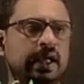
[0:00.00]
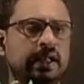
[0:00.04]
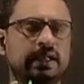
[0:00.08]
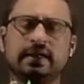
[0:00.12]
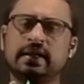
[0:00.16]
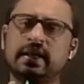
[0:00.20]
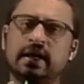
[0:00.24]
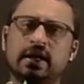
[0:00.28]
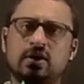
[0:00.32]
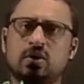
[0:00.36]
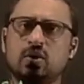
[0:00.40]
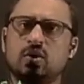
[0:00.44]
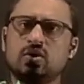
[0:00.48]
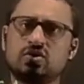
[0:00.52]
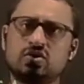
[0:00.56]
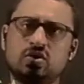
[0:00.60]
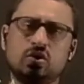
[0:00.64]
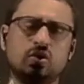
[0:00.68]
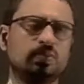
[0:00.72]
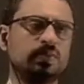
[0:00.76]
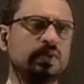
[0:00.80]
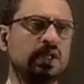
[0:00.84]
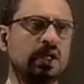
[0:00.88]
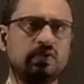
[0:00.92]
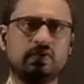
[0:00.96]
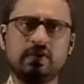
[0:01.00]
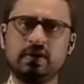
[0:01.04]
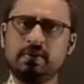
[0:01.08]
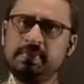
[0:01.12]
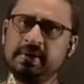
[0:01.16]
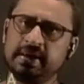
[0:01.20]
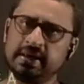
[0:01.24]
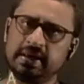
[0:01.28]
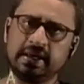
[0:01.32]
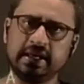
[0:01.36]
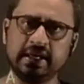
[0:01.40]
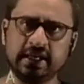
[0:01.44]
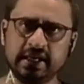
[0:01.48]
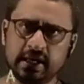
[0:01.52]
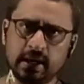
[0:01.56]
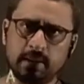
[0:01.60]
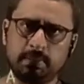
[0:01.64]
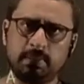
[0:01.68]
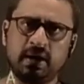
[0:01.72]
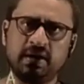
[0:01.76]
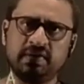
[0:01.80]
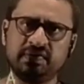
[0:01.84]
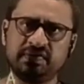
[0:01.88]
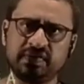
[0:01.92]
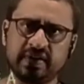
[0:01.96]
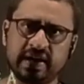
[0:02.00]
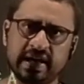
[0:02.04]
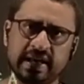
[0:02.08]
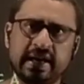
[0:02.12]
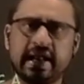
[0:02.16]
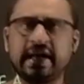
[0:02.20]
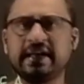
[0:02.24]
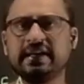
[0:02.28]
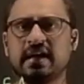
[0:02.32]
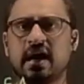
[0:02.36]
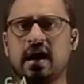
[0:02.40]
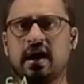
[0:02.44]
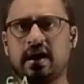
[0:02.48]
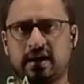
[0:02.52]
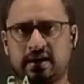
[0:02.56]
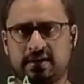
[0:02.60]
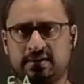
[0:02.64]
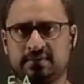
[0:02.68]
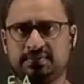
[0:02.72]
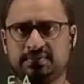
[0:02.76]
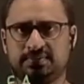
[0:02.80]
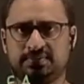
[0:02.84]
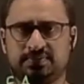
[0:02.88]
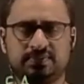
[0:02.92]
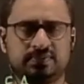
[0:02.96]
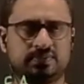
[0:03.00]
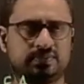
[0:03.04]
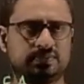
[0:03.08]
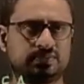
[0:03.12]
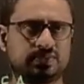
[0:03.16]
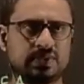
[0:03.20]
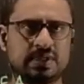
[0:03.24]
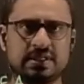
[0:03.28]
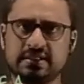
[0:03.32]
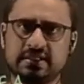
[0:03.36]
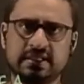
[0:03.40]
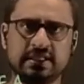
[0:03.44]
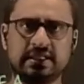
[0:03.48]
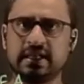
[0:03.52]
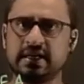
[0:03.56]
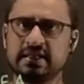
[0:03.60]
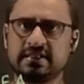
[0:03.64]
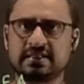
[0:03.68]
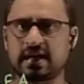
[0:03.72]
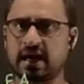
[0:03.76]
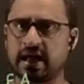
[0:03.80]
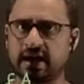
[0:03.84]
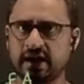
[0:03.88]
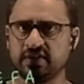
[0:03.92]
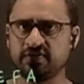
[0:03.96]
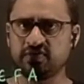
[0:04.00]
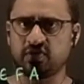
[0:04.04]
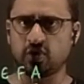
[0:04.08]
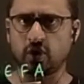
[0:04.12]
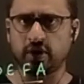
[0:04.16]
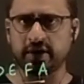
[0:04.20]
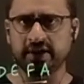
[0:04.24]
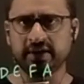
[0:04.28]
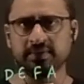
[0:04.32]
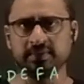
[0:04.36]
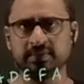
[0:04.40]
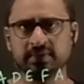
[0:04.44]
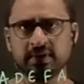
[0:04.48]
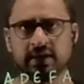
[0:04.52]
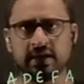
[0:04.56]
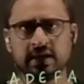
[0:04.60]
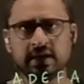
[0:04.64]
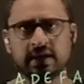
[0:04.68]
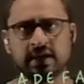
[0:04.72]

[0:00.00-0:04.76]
and in a closed loop there will be EMF and IR. See, there is current flowing